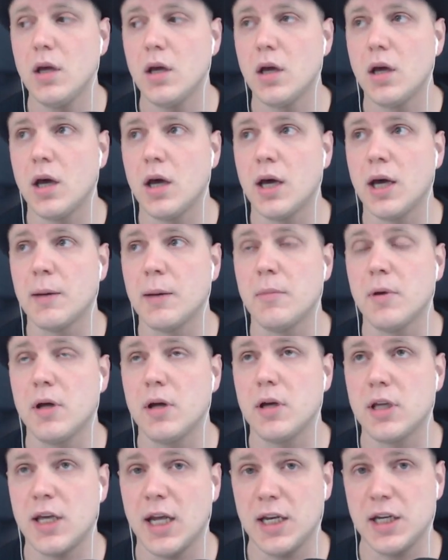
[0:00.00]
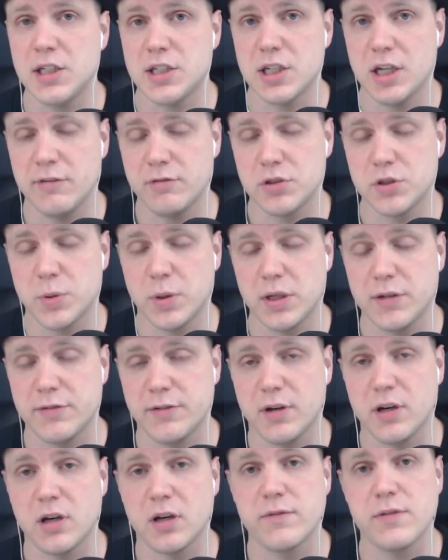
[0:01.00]
um, getting to level
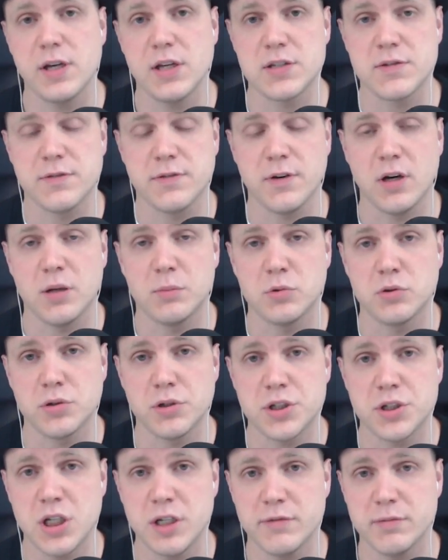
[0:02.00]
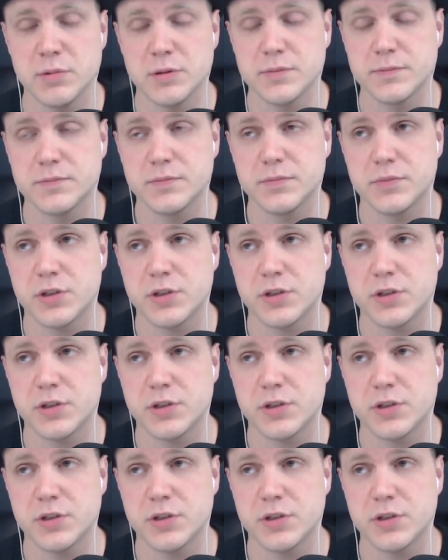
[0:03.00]
twenty-five is far more achievable.